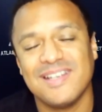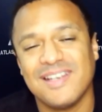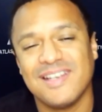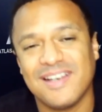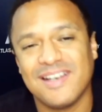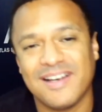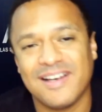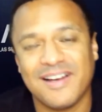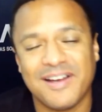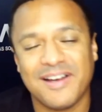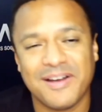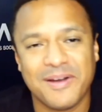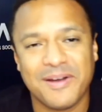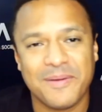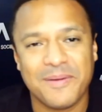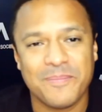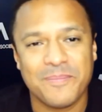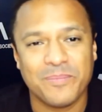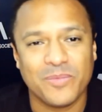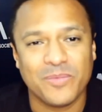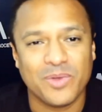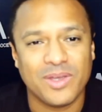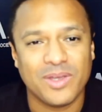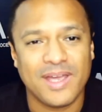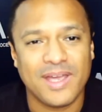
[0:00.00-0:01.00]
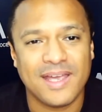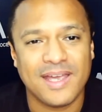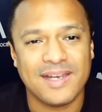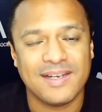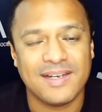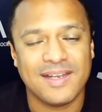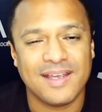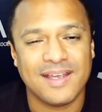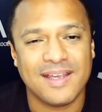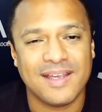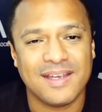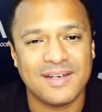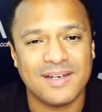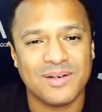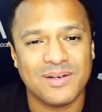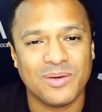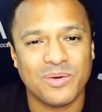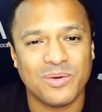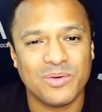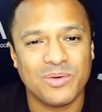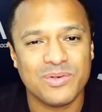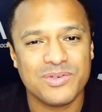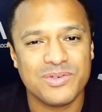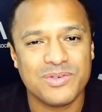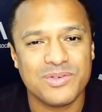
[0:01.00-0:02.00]
Um, And, and
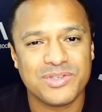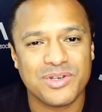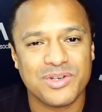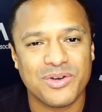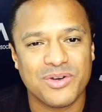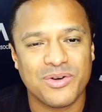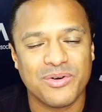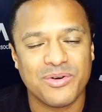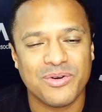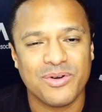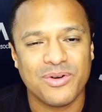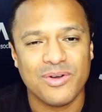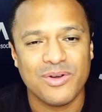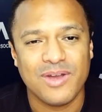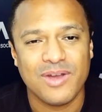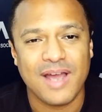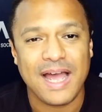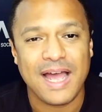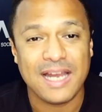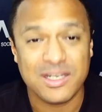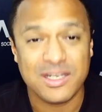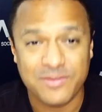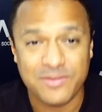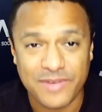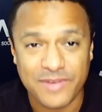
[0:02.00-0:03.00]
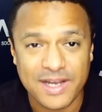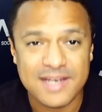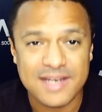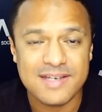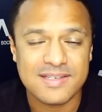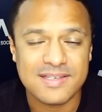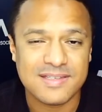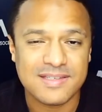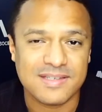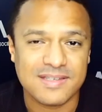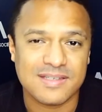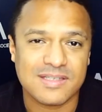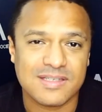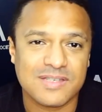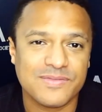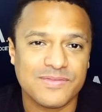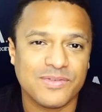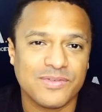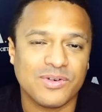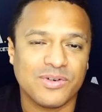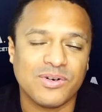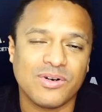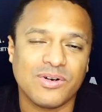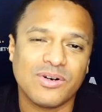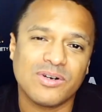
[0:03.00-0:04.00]
also advices
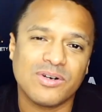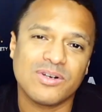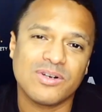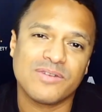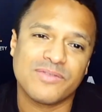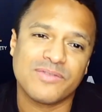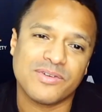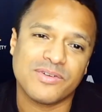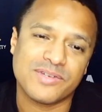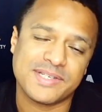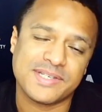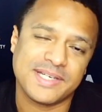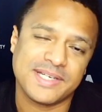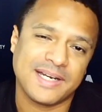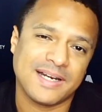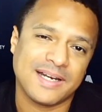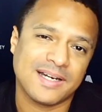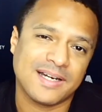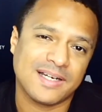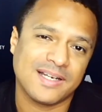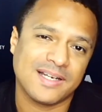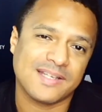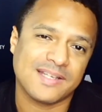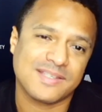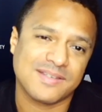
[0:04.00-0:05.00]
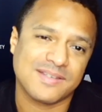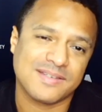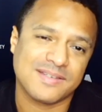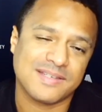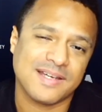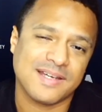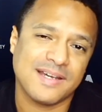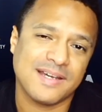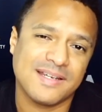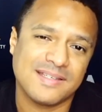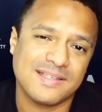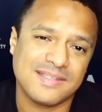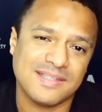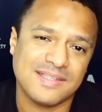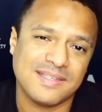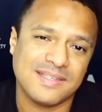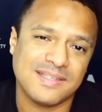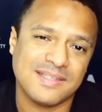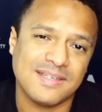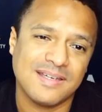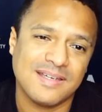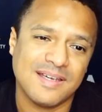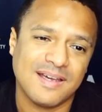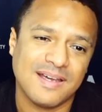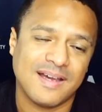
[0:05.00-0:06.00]
for all of us in Atlas
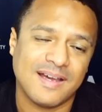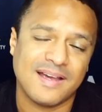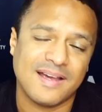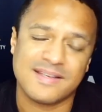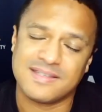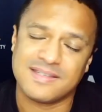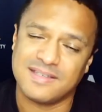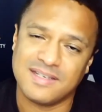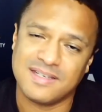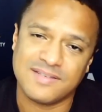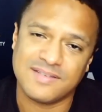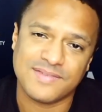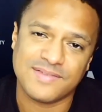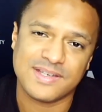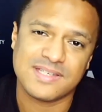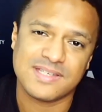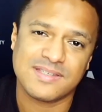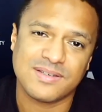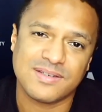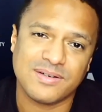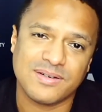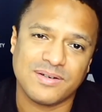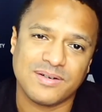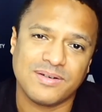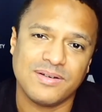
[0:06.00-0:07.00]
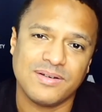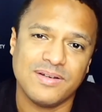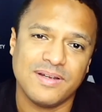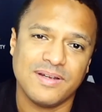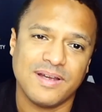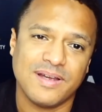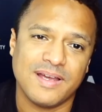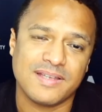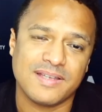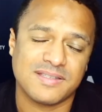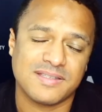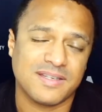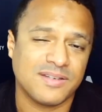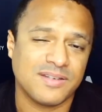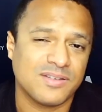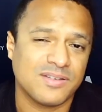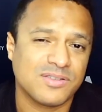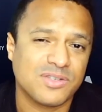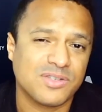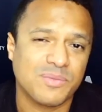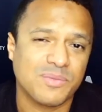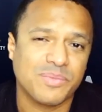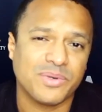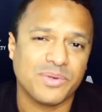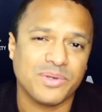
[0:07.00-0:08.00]
Society as an investor, as an
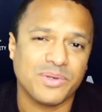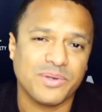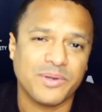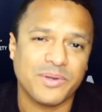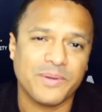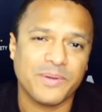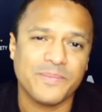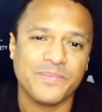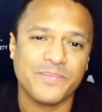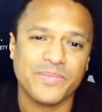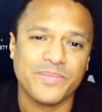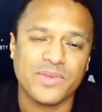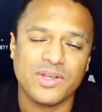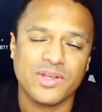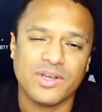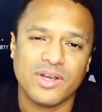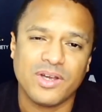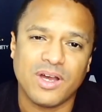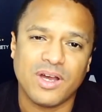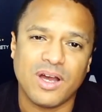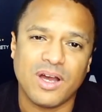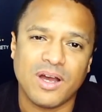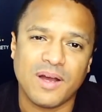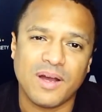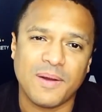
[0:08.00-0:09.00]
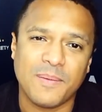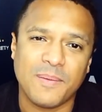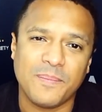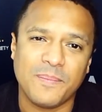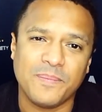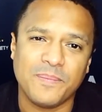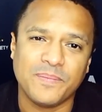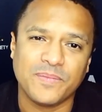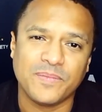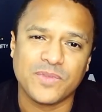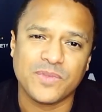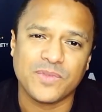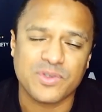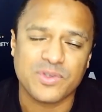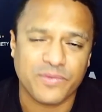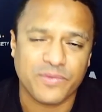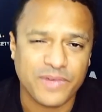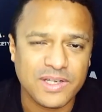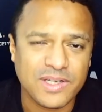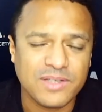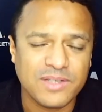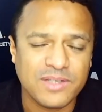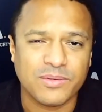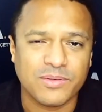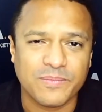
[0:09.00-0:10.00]
entrepreneur. Um, so
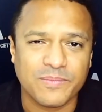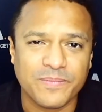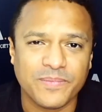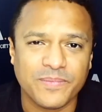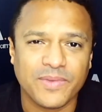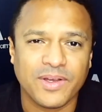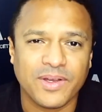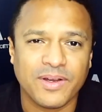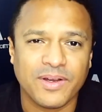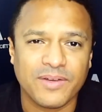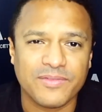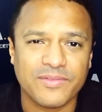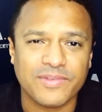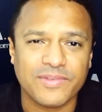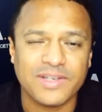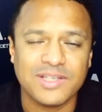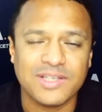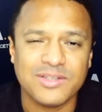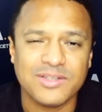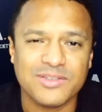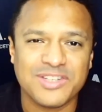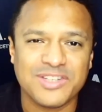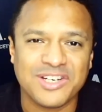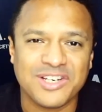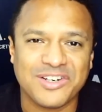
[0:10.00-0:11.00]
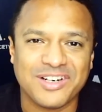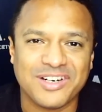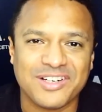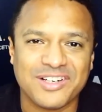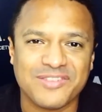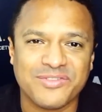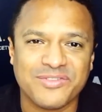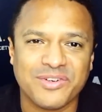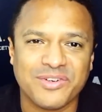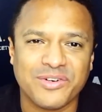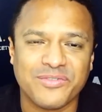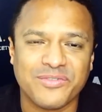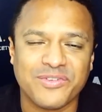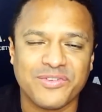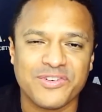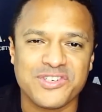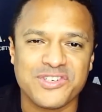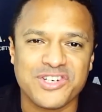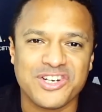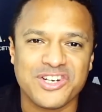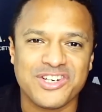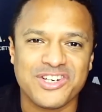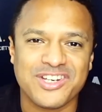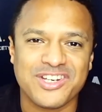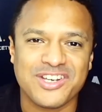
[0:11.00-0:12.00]
thank you. Uh, thank you, Derek, for, for
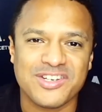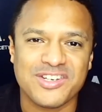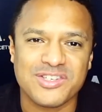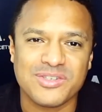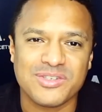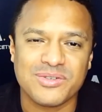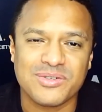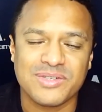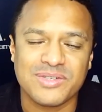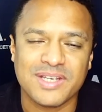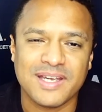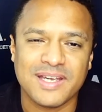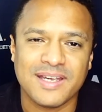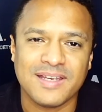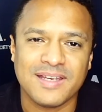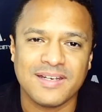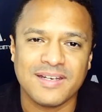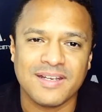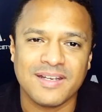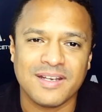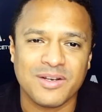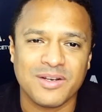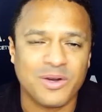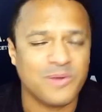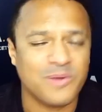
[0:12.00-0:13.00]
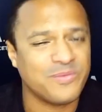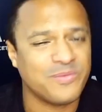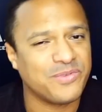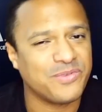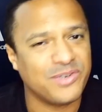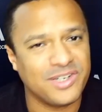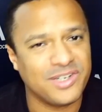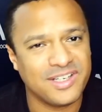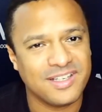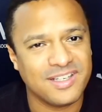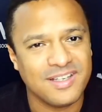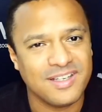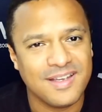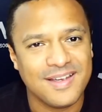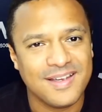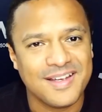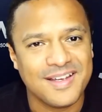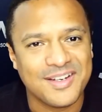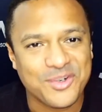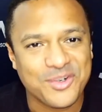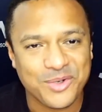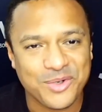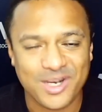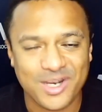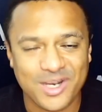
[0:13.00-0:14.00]
joining us today. And, and hopefully
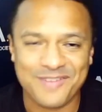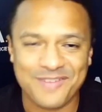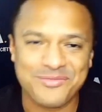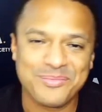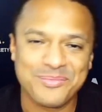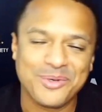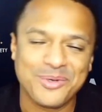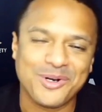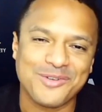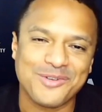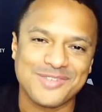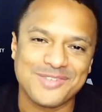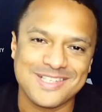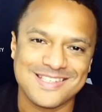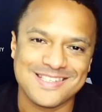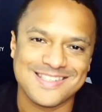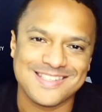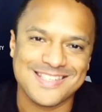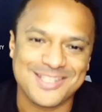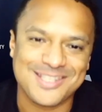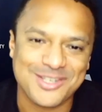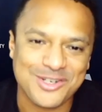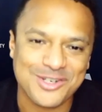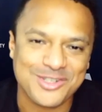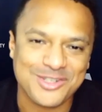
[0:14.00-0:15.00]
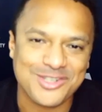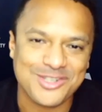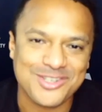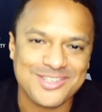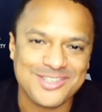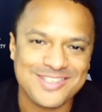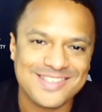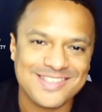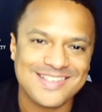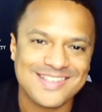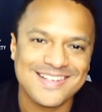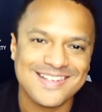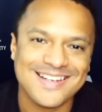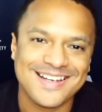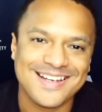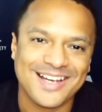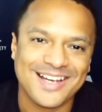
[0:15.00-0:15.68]
we'll have more of these discussions. Yeah.